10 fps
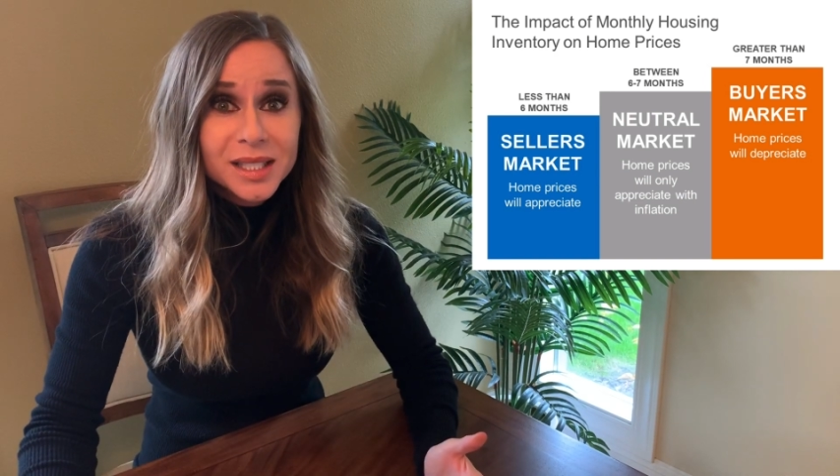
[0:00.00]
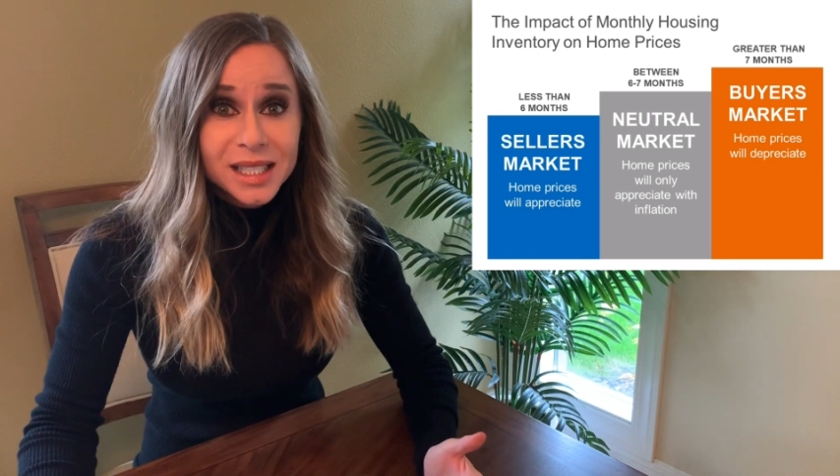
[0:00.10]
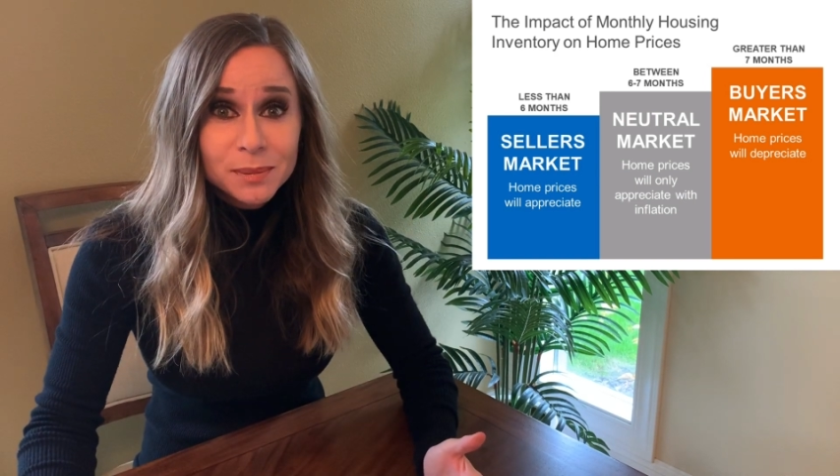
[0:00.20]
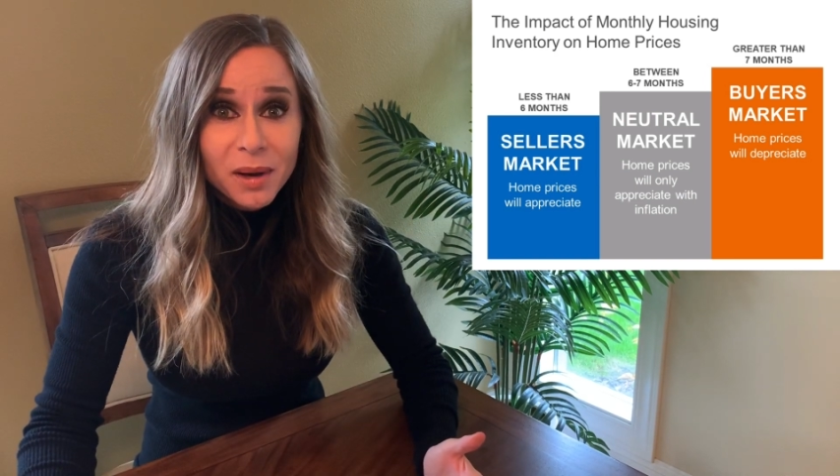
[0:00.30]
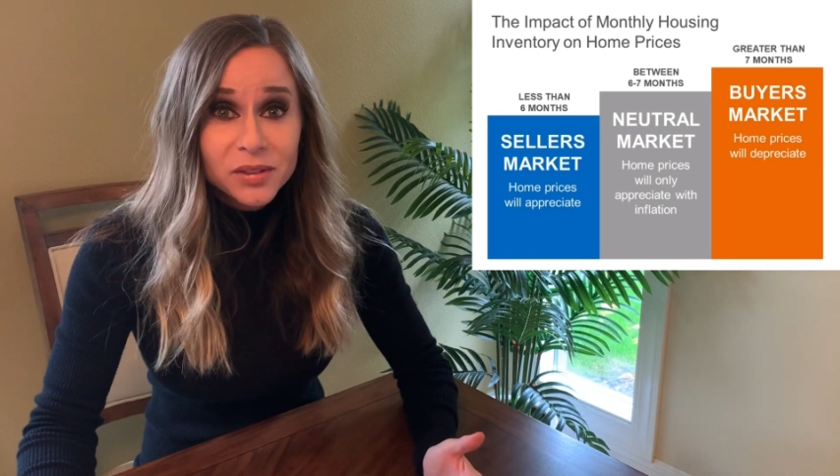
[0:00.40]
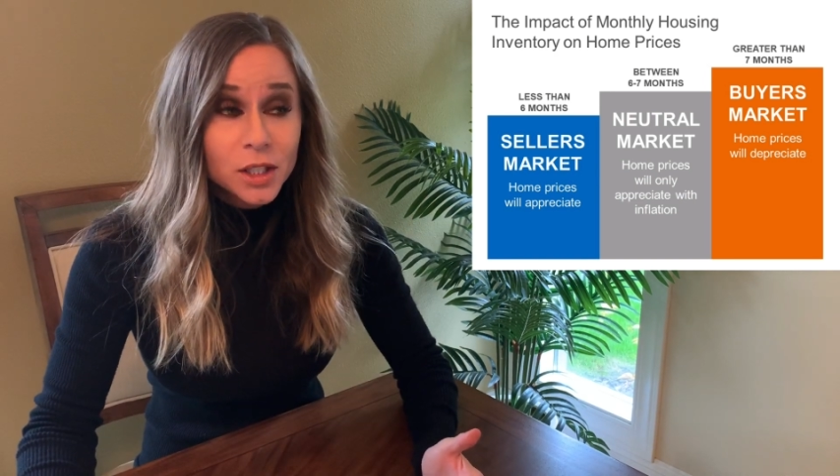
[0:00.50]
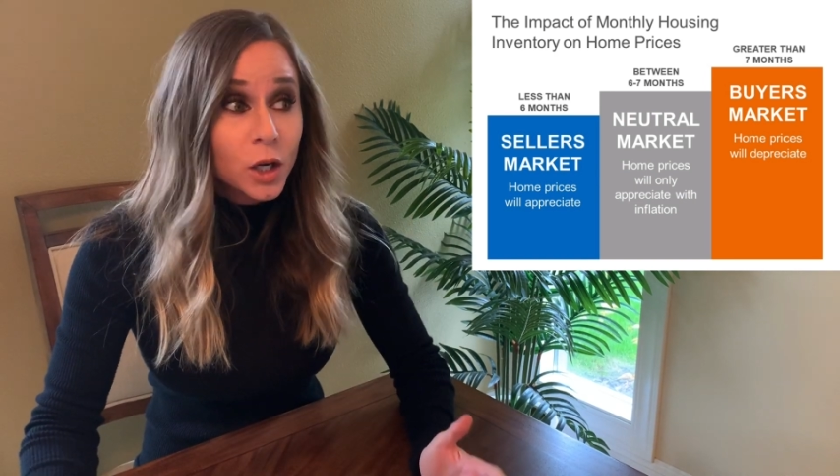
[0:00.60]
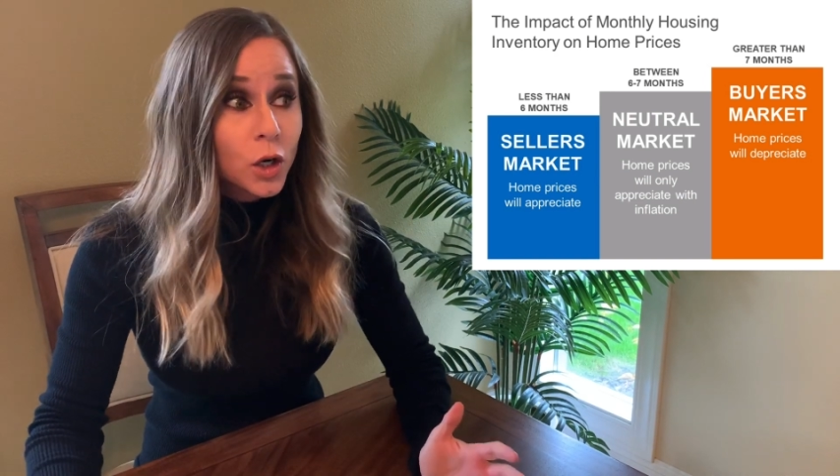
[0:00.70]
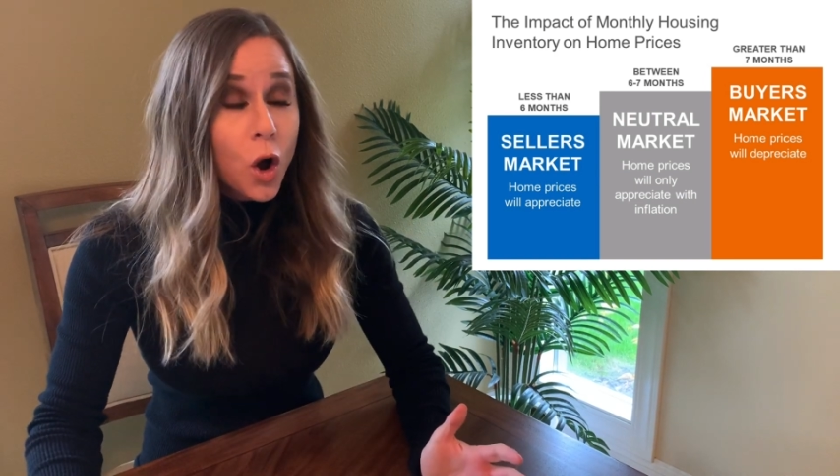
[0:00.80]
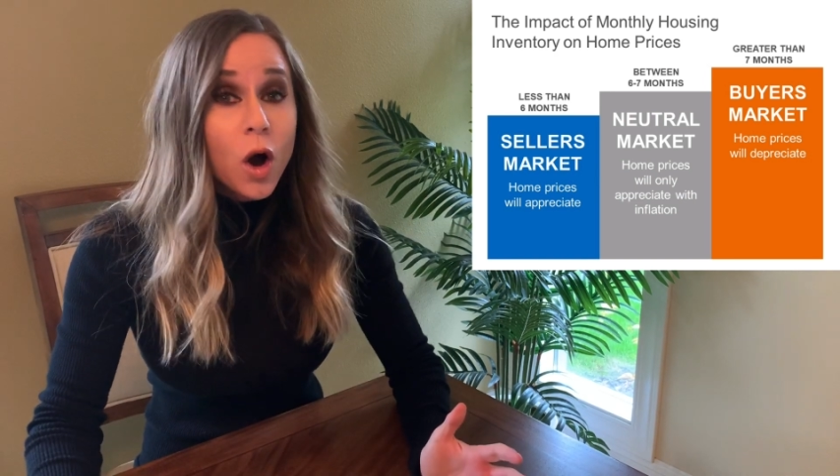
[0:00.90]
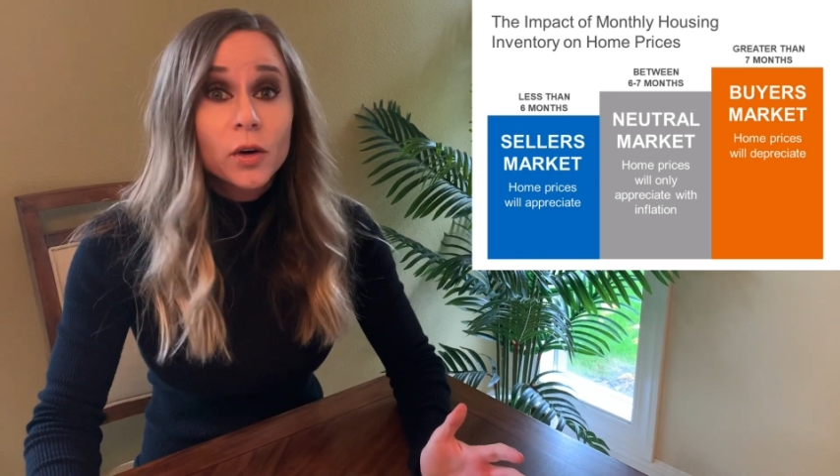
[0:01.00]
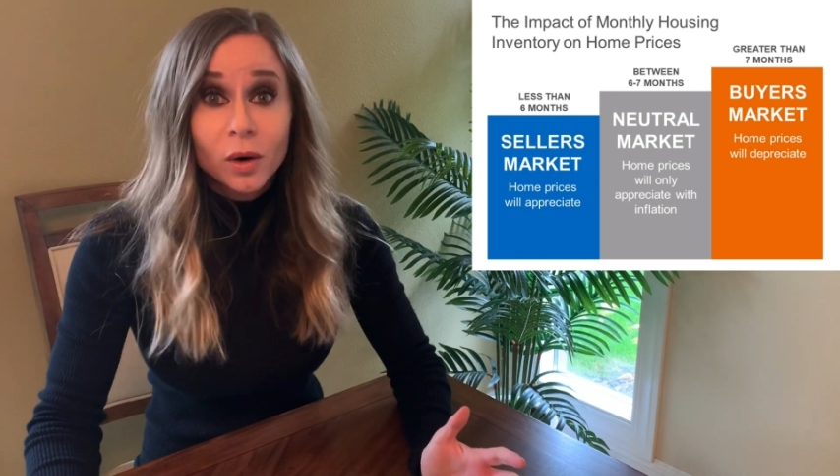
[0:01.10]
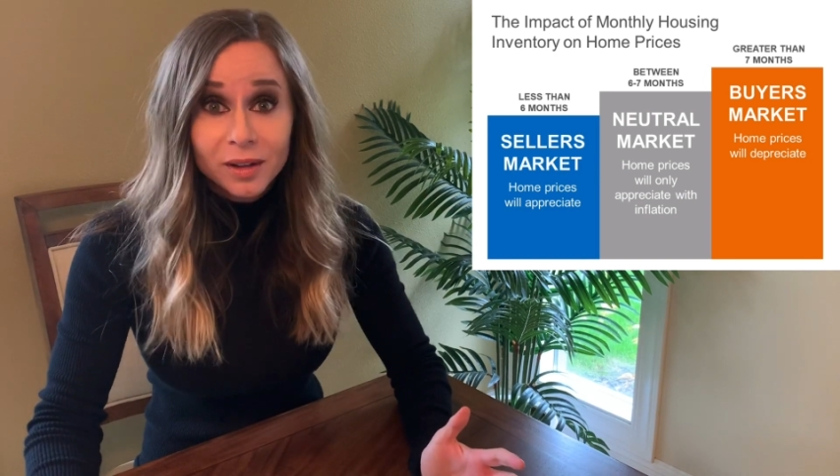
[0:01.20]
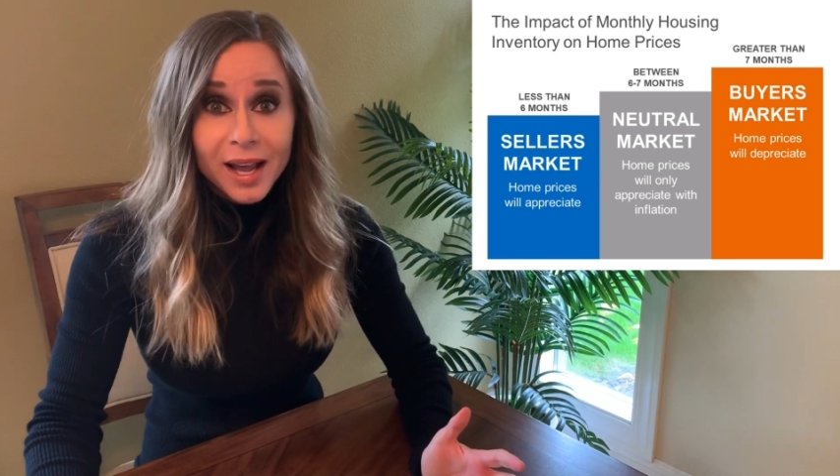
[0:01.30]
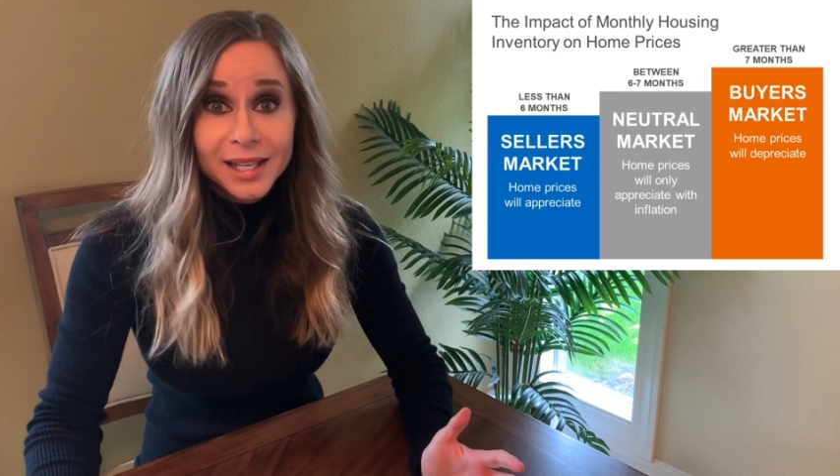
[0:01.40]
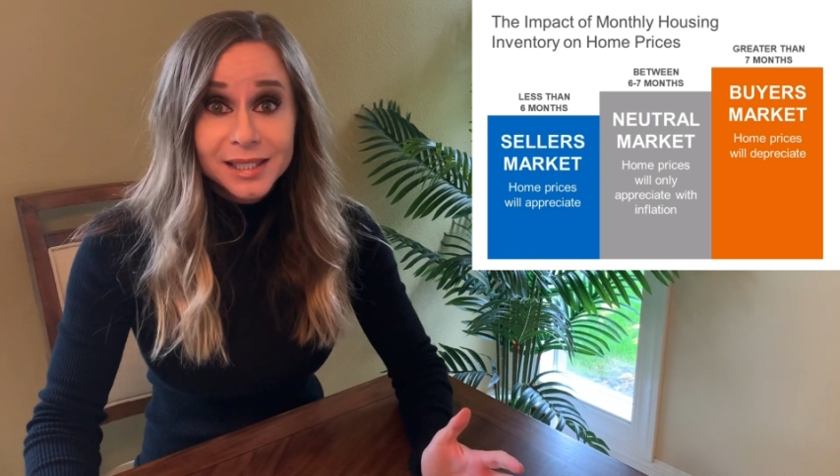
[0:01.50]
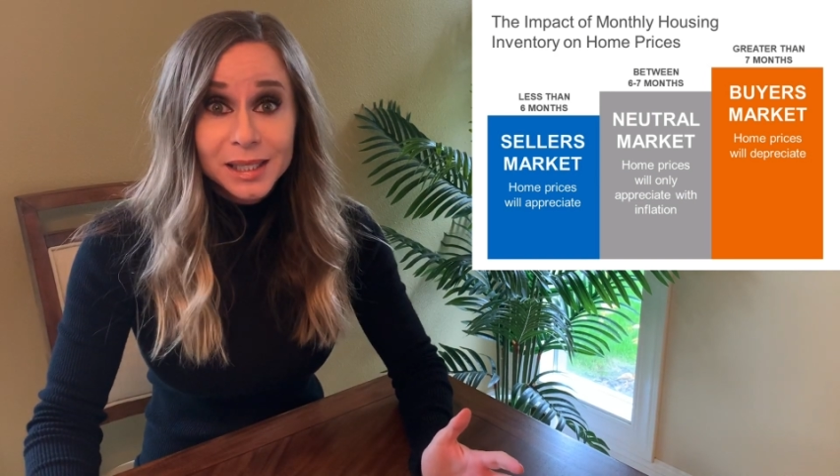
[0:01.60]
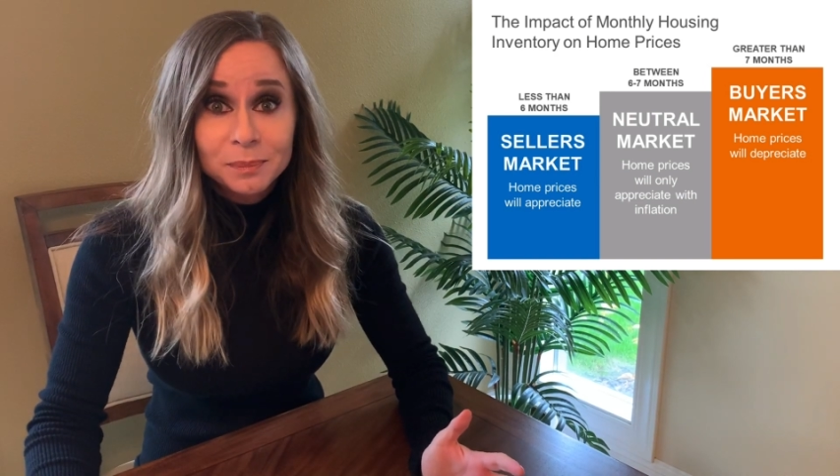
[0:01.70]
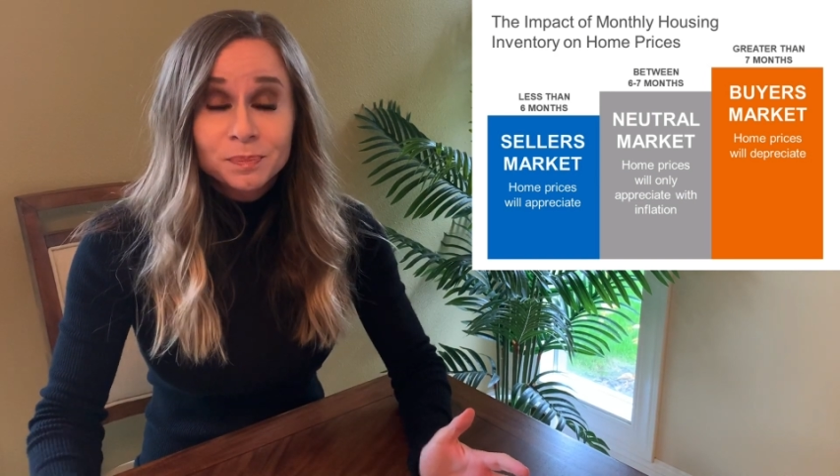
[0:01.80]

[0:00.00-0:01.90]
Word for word: six months, gone or less.